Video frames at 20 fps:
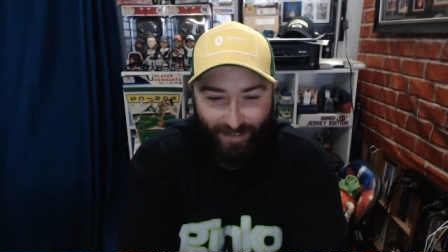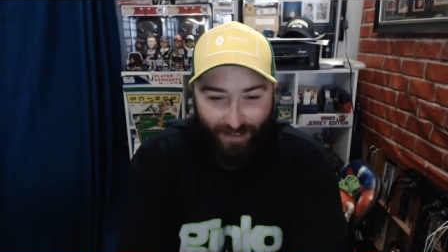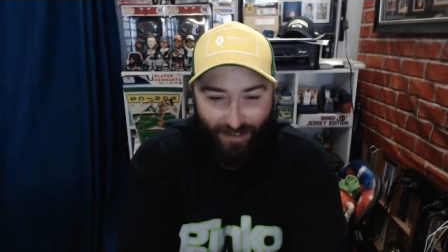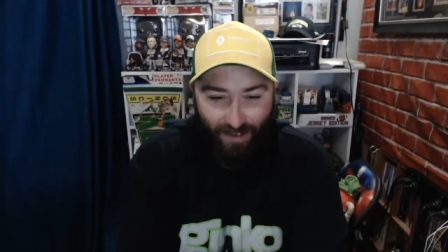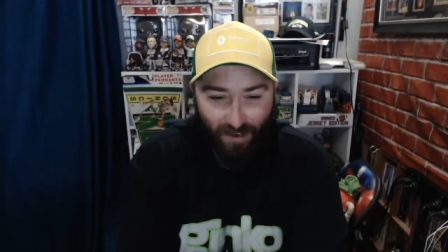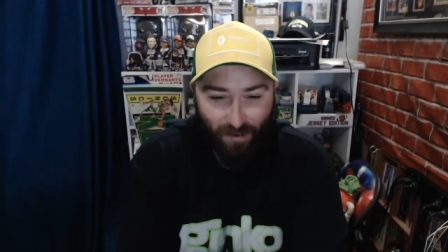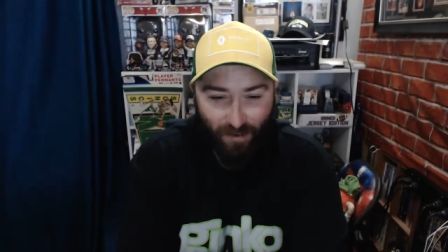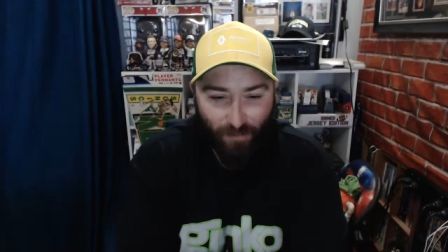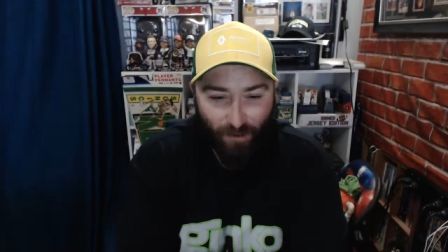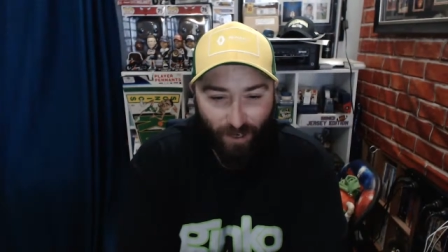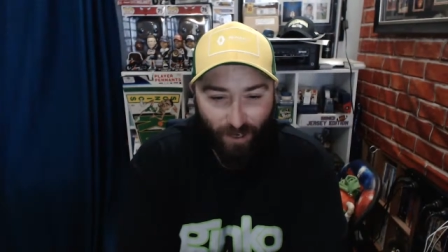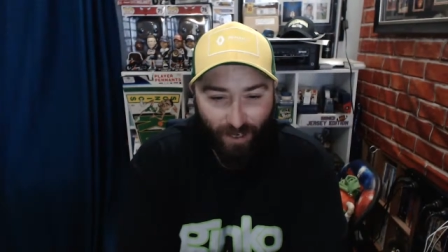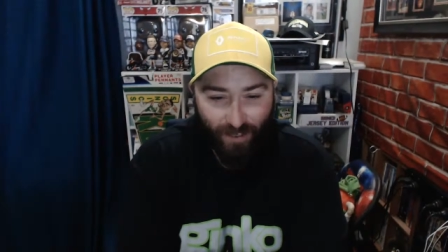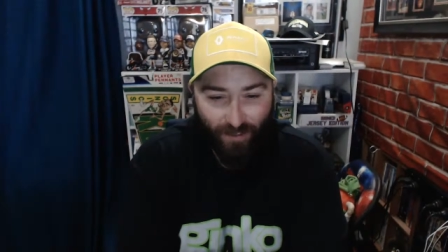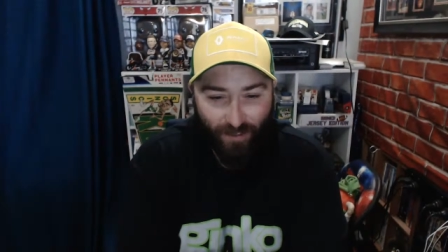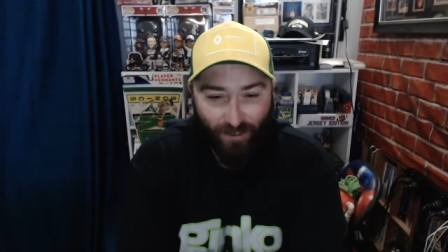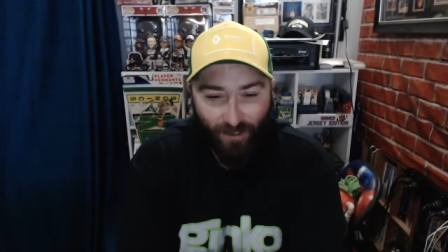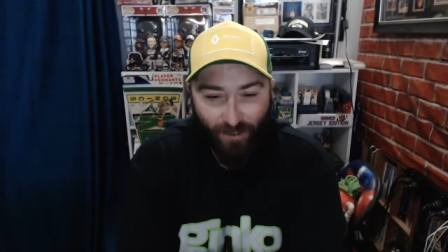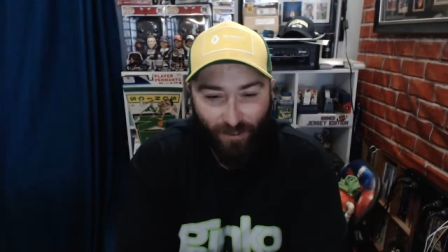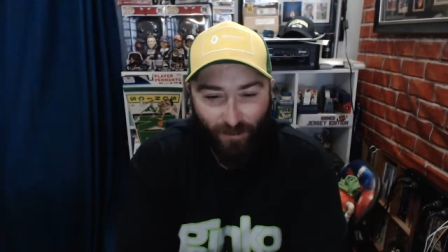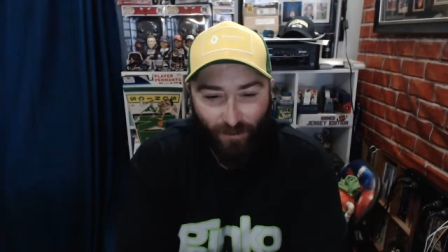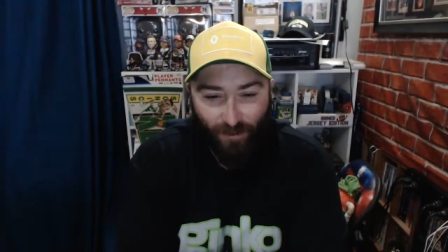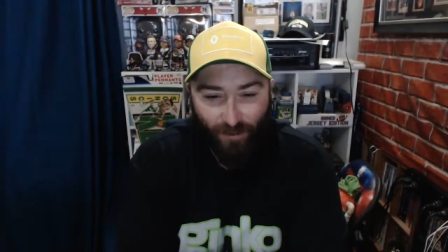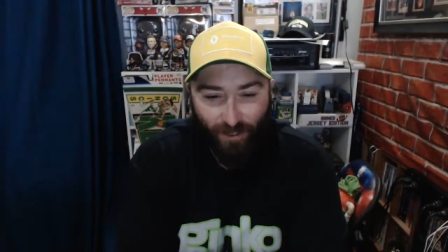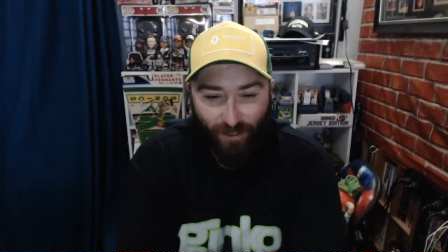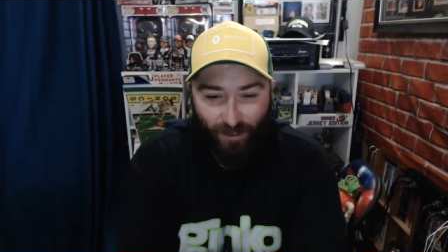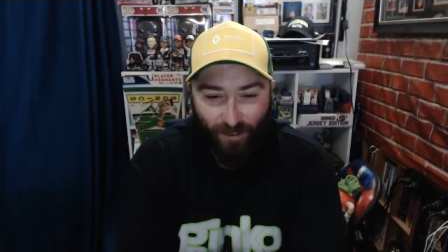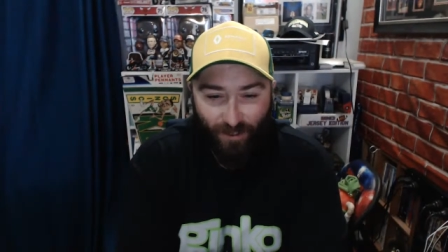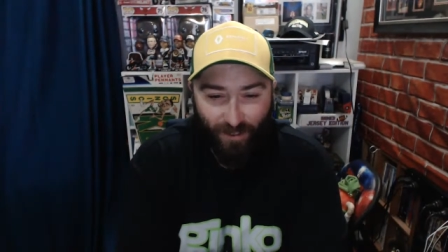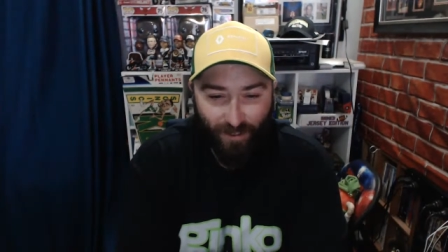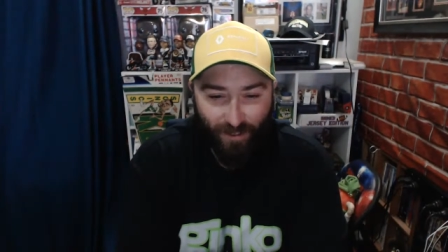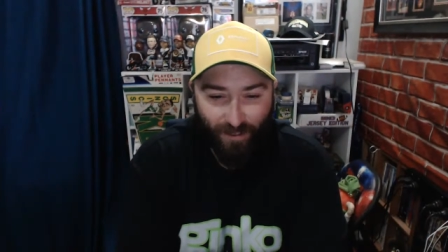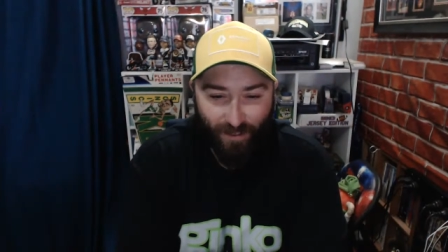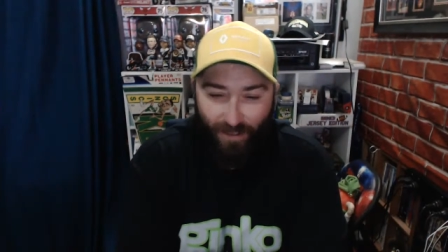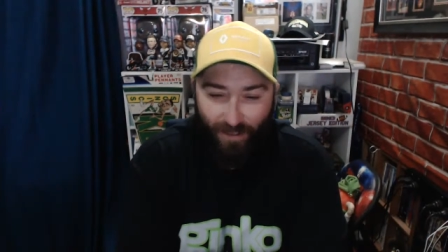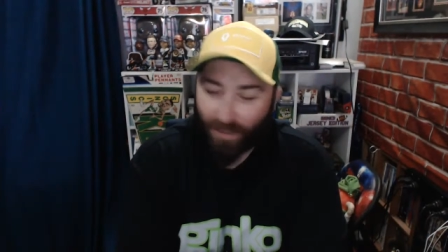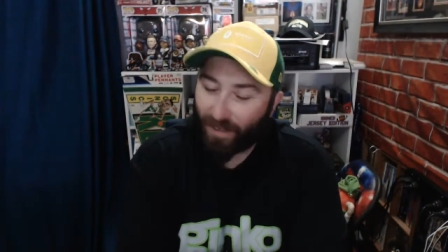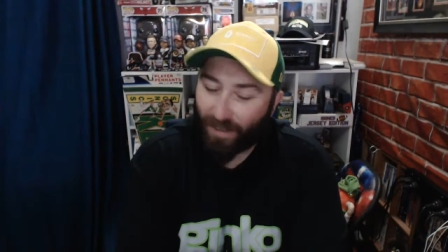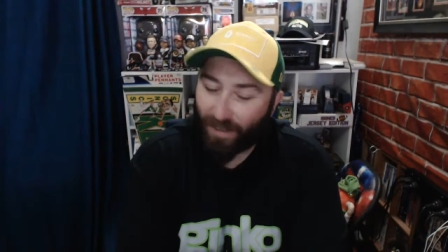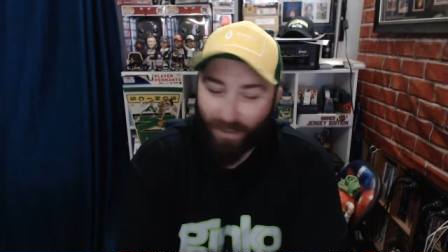No break, just questions. Oh,
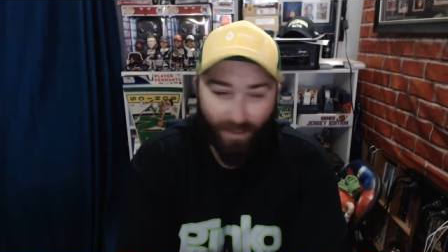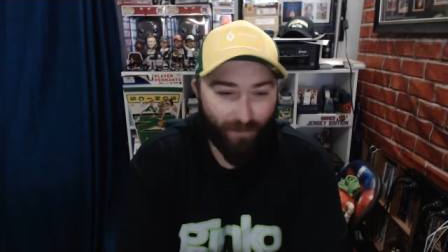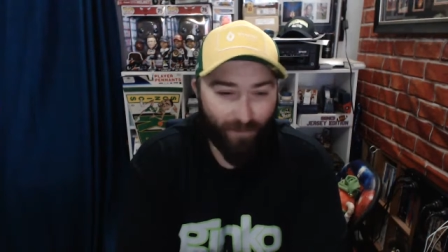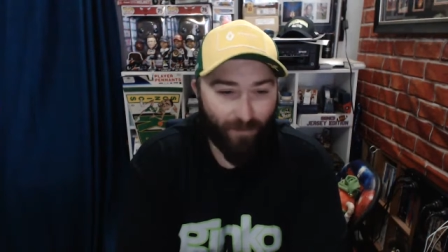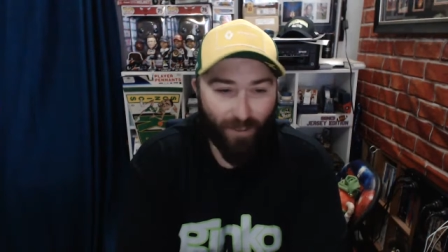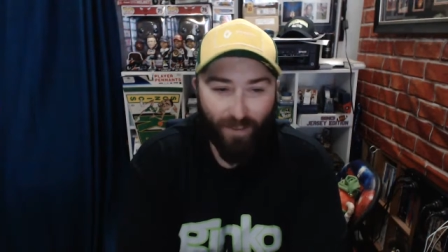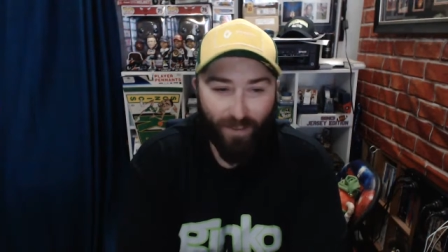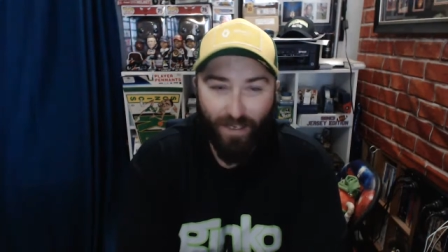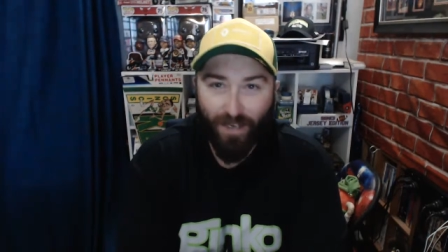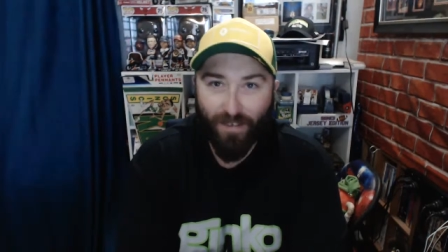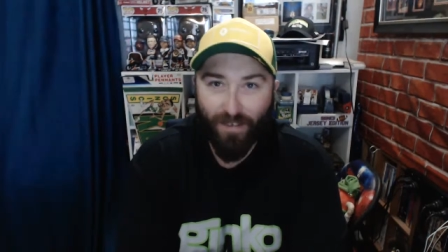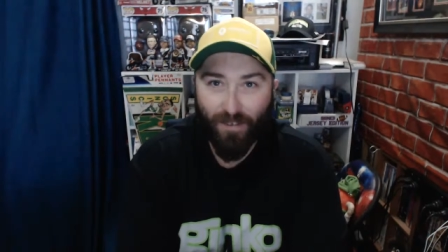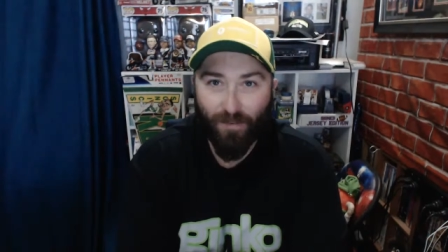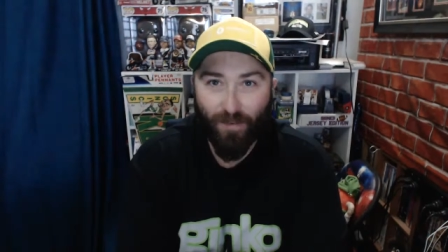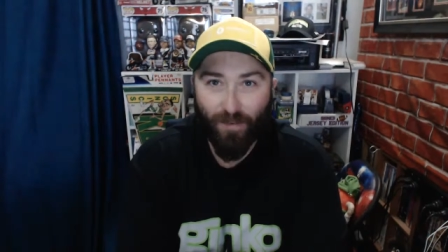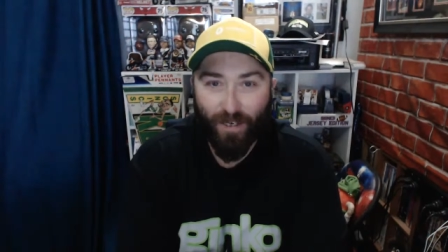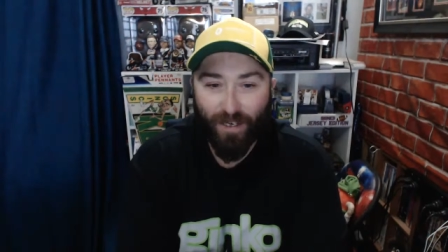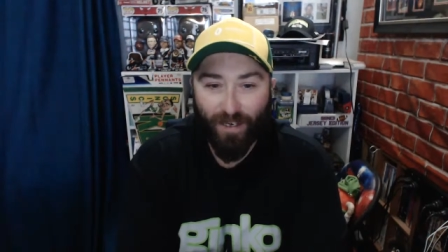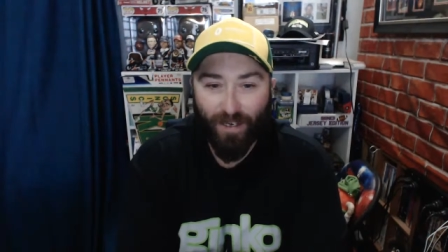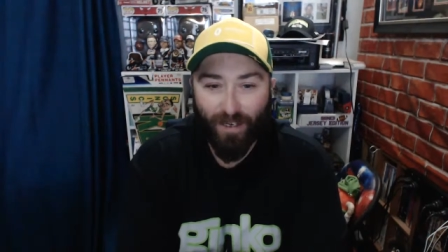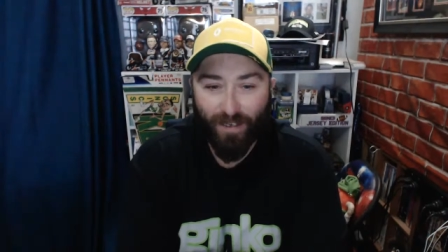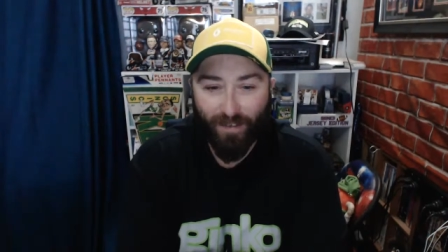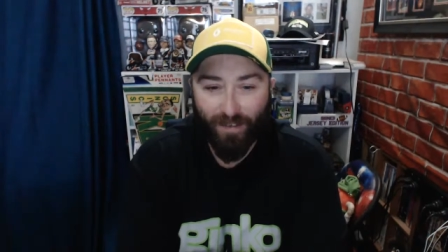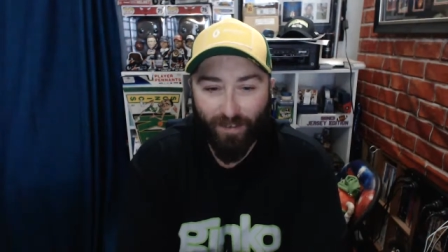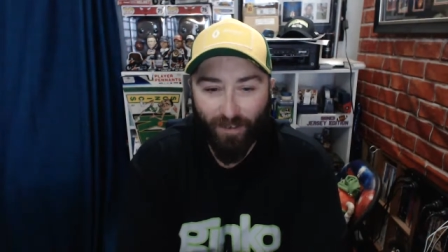I'm not that smart.